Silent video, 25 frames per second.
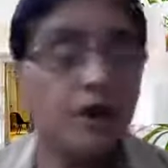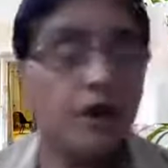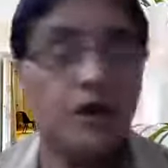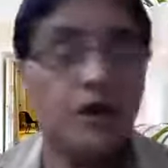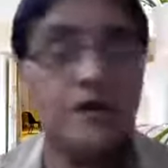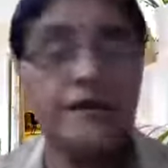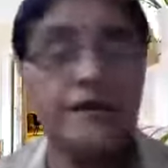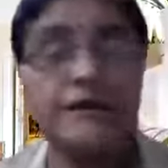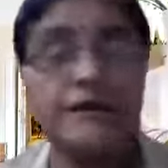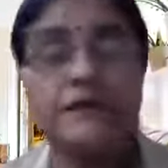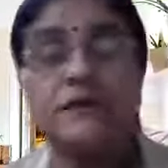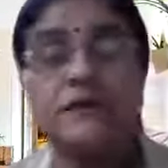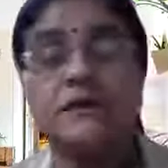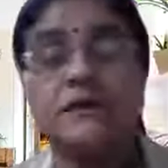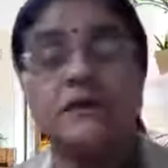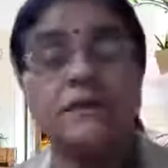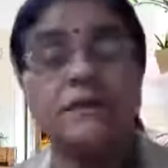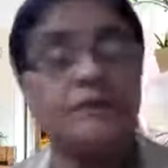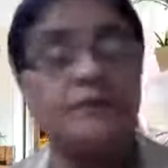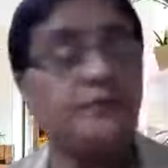All right.